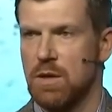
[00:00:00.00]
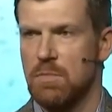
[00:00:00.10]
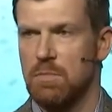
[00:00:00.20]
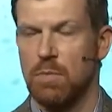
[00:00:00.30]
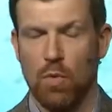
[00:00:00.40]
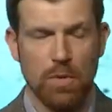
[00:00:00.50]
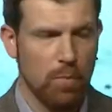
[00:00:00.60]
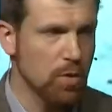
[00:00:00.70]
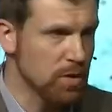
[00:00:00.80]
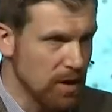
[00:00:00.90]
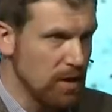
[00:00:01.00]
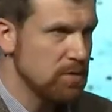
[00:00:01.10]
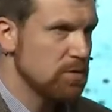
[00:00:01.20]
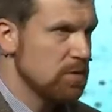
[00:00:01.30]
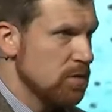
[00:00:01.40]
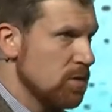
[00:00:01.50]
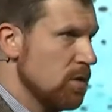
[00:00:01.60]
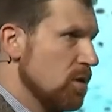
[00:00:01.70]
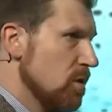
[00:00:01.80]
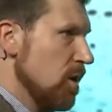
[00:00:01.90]
But more importantly,
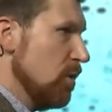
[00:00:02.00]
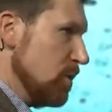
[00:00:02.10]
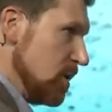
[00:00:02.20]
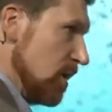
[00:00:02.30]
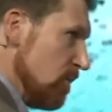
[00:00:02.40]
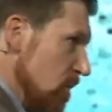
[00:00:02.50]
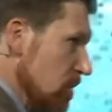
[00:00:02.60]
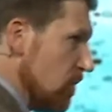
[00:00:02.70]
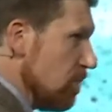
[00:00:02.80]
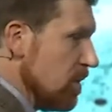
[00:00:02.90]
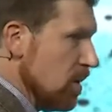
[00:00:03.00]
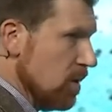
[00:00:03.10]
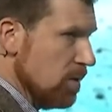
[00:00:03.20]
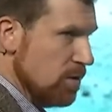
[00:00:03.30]
that He would deliver them from the,